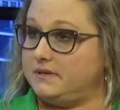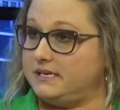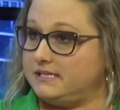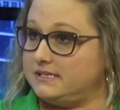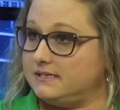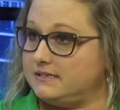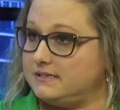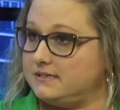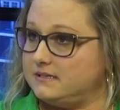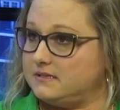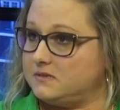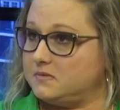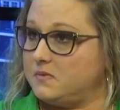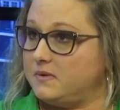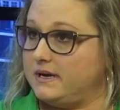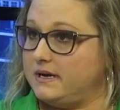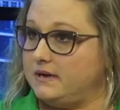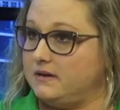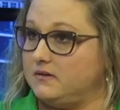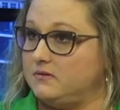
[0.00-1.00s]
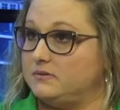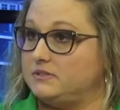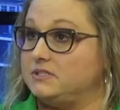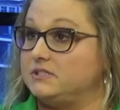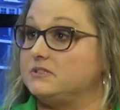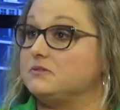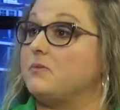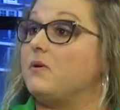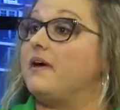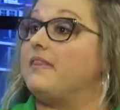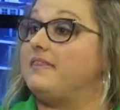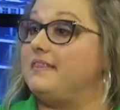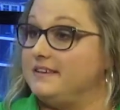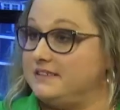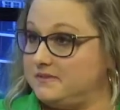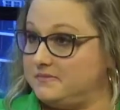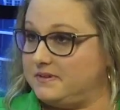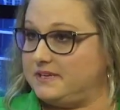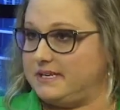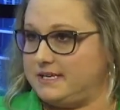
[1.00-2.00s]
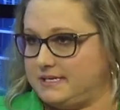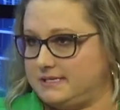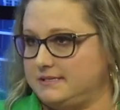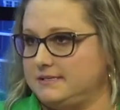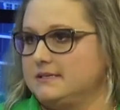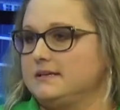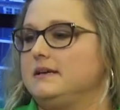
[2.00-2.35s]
pieces as well, which is what this one is.